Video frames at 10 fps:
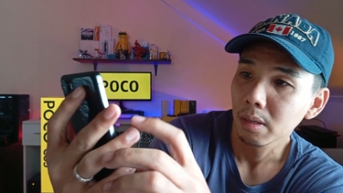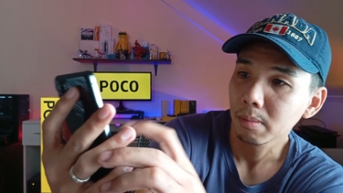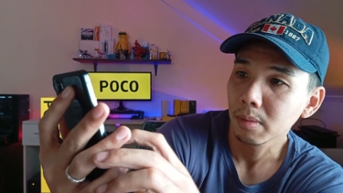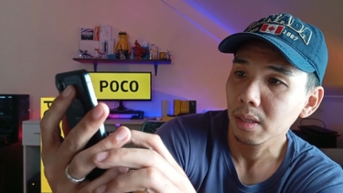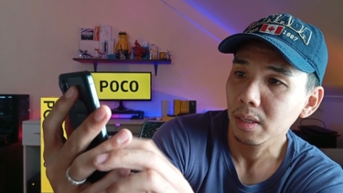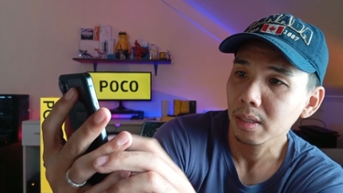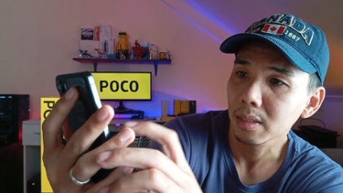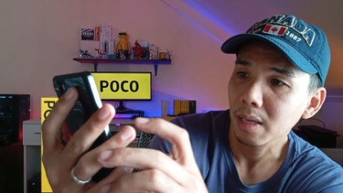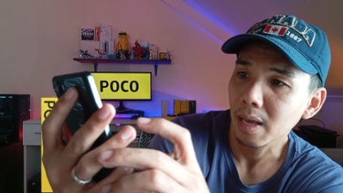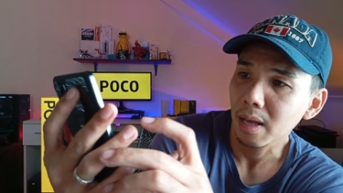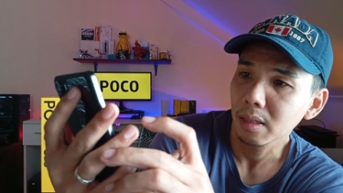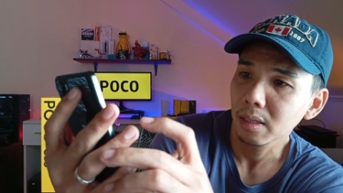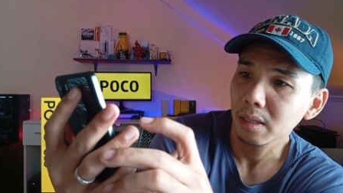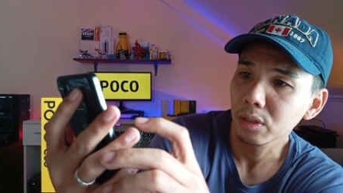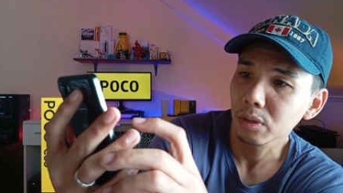Not
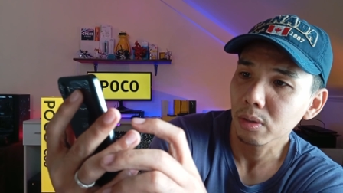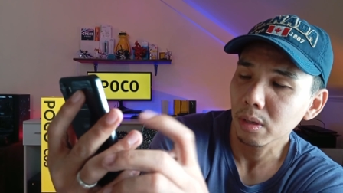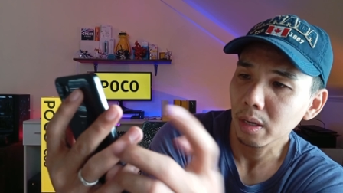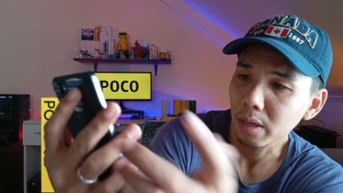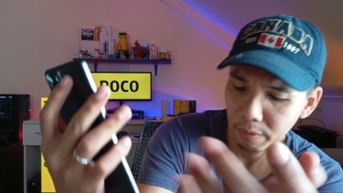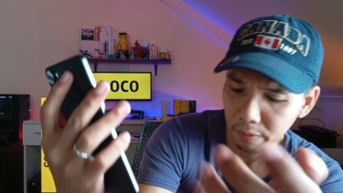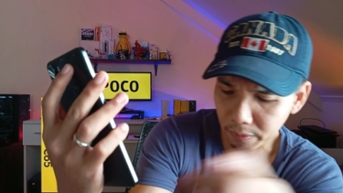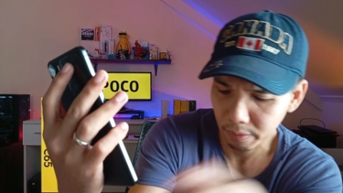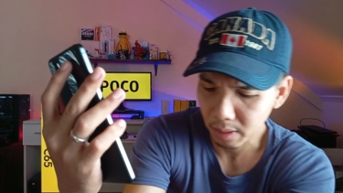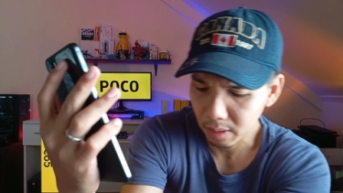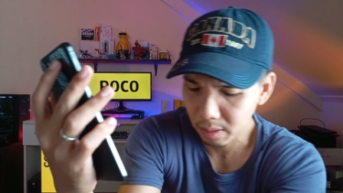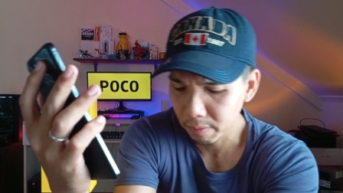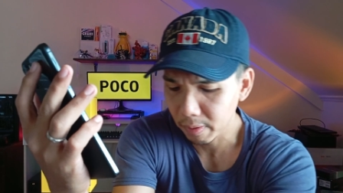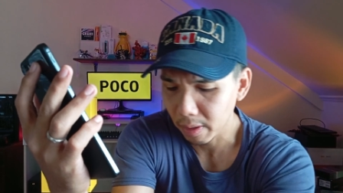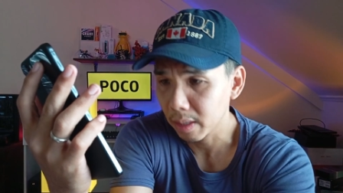exactly sure if this
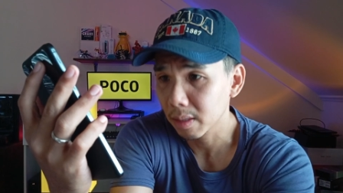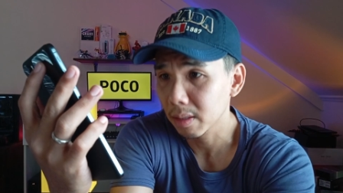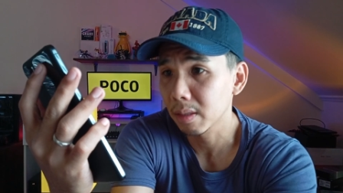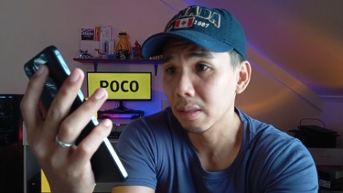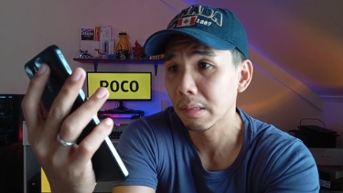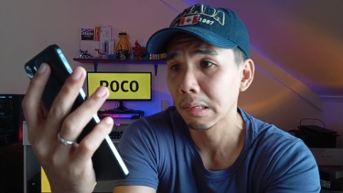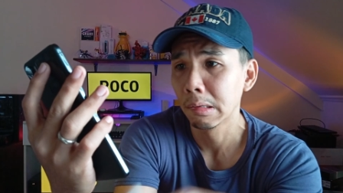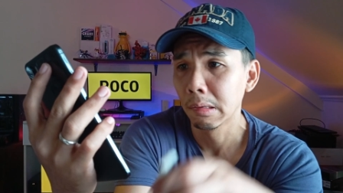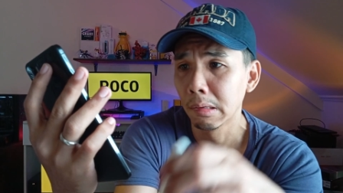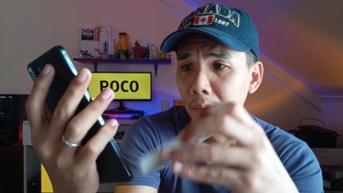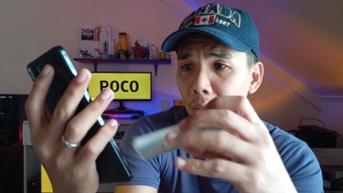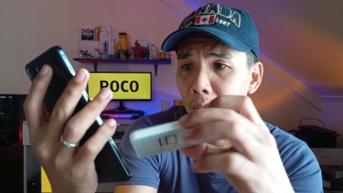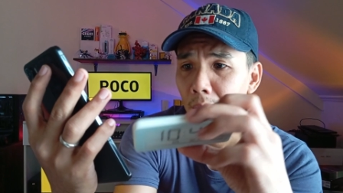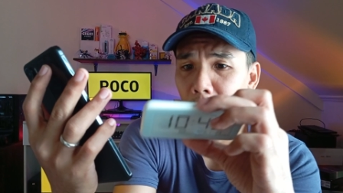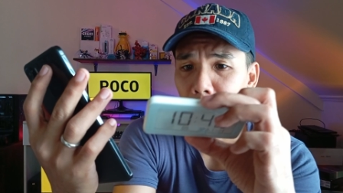device
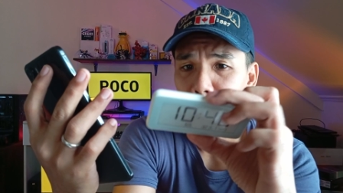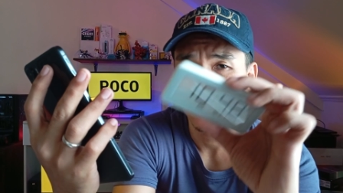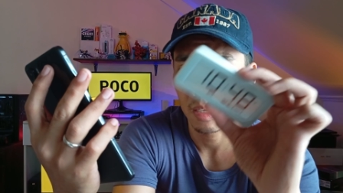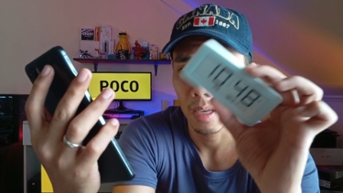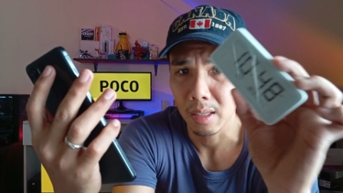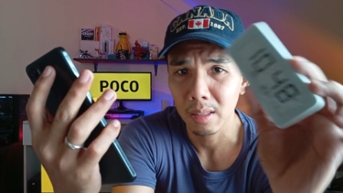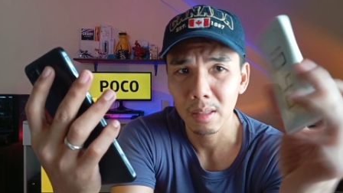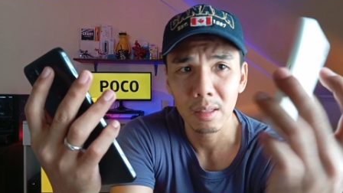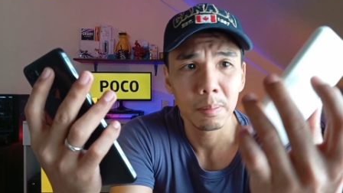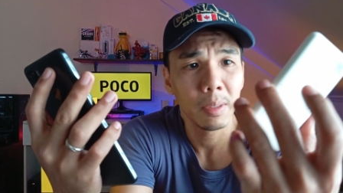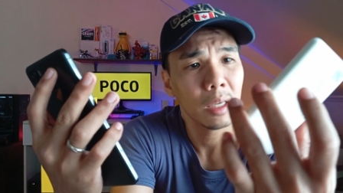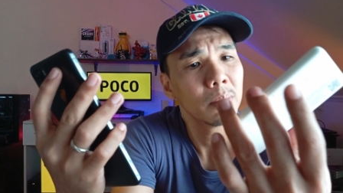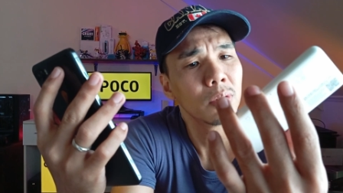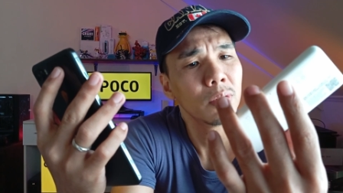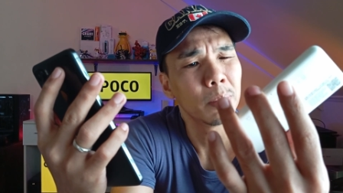can detect the P M
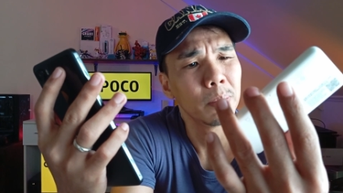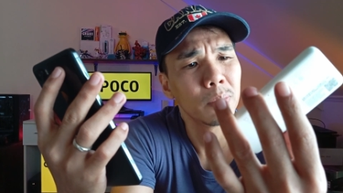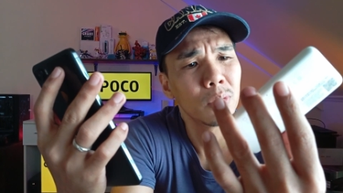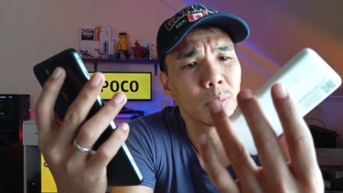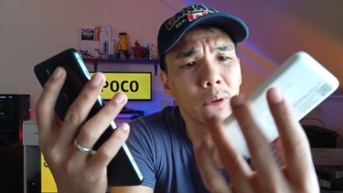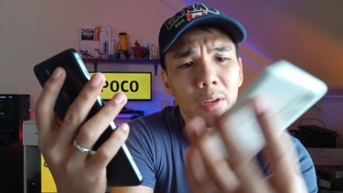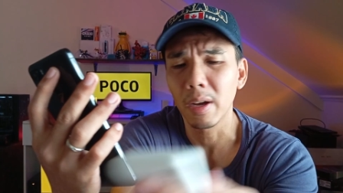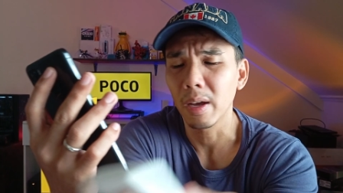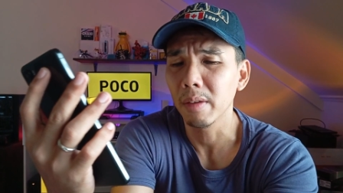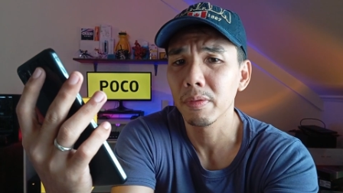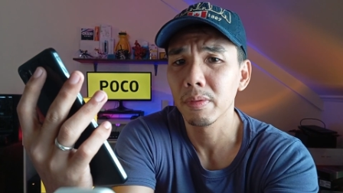two point five.